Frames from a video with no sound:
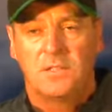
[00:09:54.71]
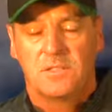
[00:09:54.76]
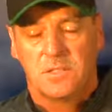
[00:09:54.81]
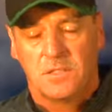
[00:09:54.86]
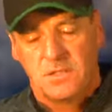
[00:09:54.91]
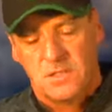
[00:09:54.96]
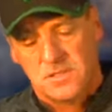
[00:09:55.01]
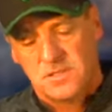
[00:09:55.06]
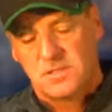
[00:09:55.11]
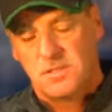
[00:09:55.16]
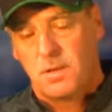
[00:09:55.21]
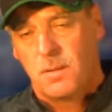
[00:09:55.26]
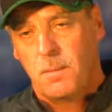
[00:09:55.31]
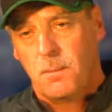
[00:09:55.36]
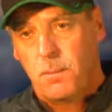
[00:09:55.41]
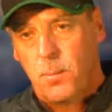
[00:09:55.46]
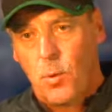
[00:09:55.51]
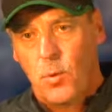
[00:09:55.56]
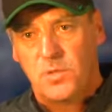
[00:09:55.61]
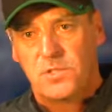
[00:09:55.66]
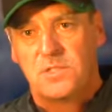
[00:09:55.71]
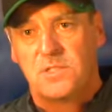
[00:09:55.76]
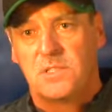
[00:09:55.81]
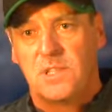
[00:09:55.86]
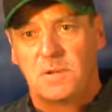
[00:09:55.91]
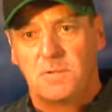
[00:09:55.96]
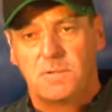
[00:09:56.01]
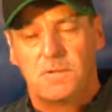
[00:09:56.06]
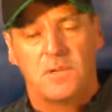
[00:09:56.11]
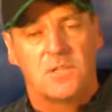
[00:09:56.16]
So this is an important
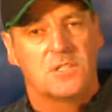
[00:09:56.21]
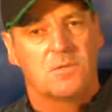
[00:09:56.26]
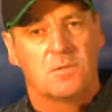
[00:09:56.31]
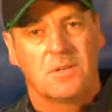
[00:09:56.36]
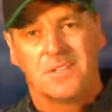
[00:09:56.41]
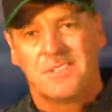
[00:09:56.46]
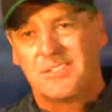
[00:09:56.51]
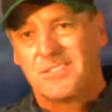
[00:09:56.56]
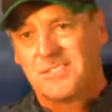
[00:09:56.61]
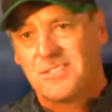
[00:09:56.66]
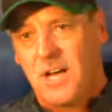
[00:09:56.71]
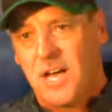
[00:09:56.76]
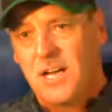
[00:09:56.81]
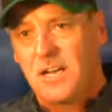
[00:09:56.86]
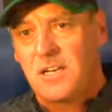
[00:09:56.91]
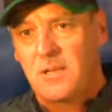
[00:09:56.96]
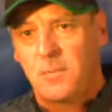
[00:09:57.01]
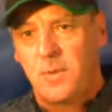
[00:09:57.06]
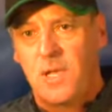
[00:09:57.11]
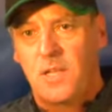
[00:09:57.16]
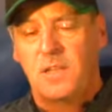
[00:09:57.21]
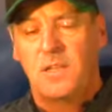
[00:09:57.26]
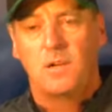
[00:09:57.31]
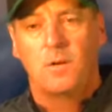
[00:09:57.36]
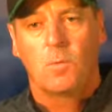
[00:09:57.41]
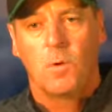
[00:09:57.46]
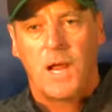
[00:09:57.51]
step for us. We're excited to be there.